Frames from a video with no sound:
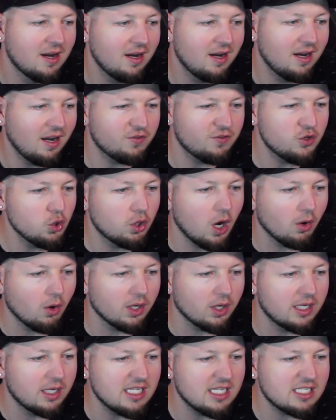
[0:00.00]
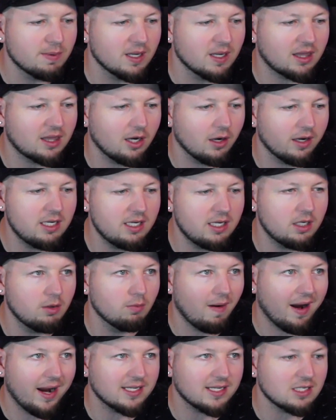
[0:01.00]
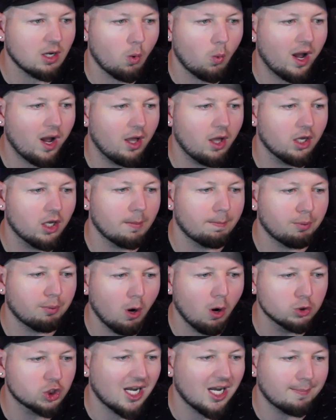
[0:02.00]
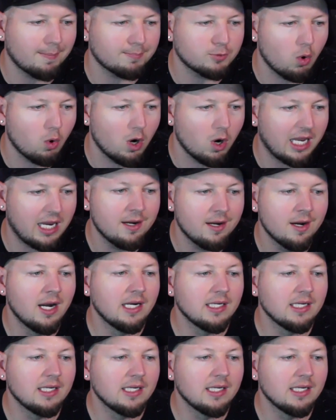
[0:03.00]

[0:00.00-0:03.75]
If you go to Neesmith here, he ranks out well on approach, top 20,